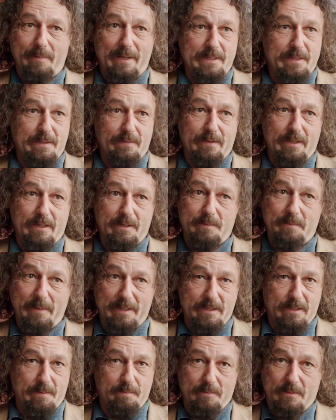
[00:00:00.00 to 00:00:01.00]
massively. It
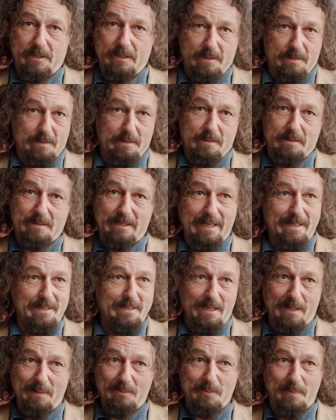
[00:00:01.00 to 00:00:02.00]
makes it 10
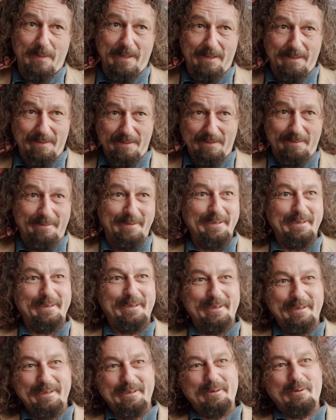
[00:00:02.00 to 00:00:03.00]
times better than
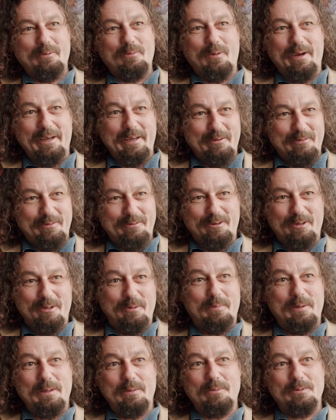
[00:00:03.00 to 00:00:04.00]
waiting for
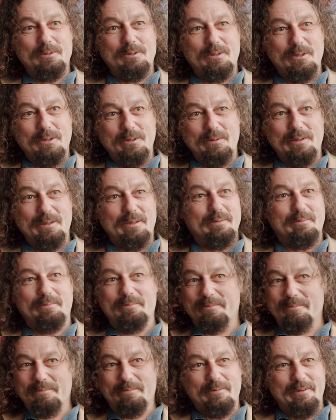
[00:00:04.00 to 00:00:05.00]
other people to do it
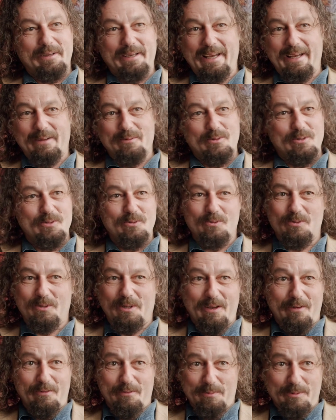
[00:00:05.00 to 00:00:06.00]
and for councils or
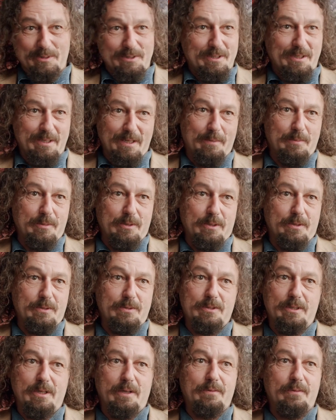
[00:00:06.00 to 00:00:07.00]
governments to come and do
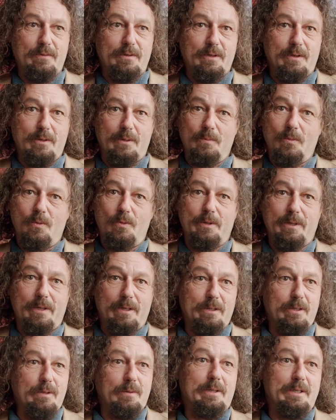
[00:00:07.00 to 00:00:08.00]
stuff. You know, the more you
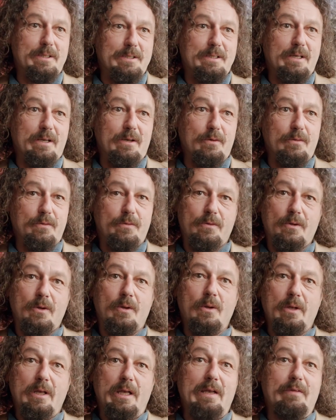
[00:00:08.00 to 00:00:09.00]
can do it yourself,
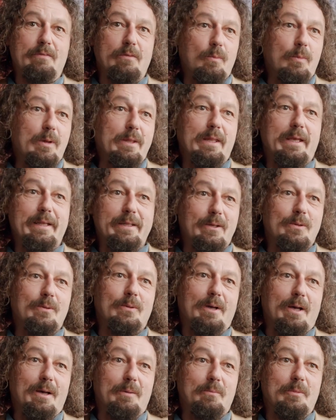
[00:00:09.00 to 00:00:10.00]
even when they do
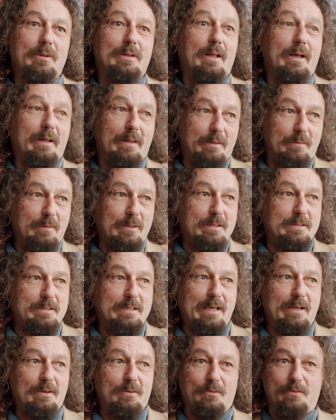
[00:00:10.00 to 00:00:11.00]
come with like this
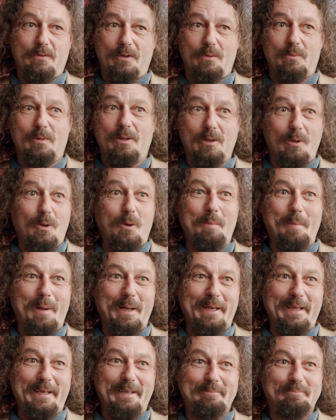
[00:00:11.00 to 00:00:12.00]
towns fund with a lot of
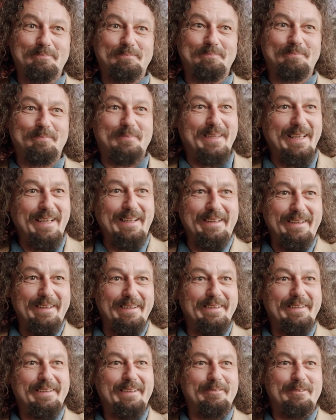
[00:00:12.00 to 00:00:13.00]
money, then
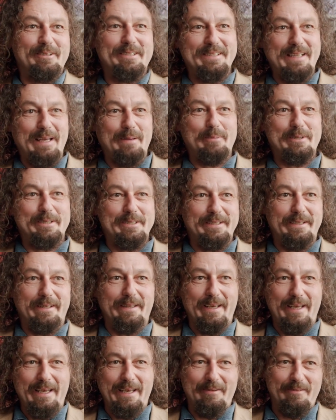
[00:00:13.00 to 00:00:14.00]
you're established, you're
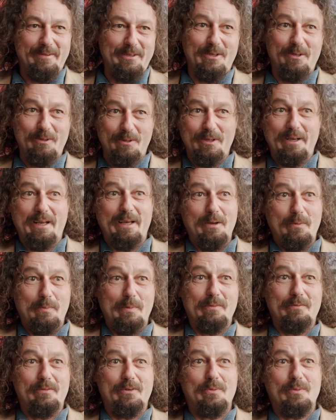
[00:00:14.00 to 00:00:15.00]
there, and you can help
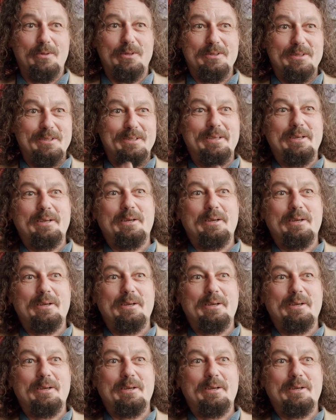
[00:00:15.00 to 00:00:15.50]
influence